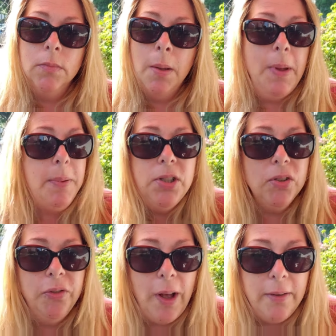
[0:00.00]
Maybe
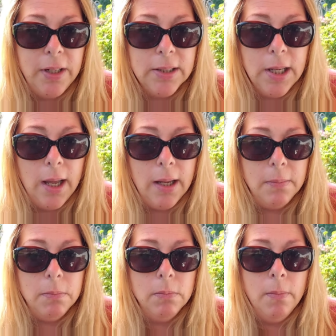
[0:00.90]
just 5 at a time.
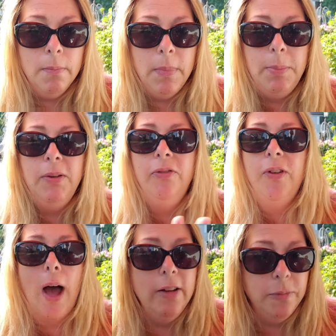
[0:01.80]
Maybe
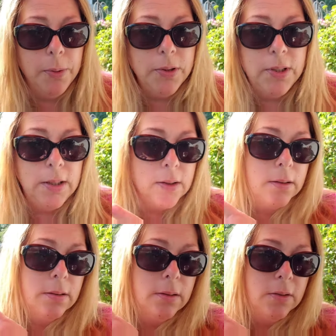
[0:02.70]
5 per season.
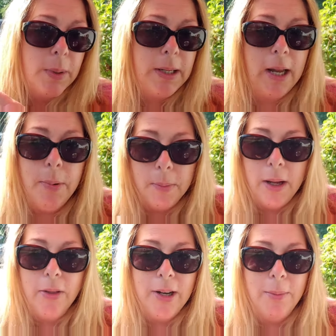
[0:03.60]
There's my neighbor,
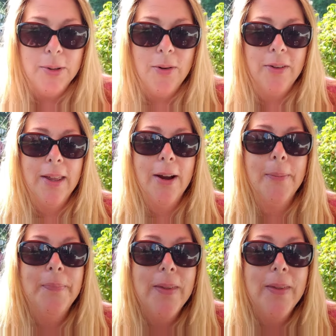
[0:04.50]
my other neighbor's over there.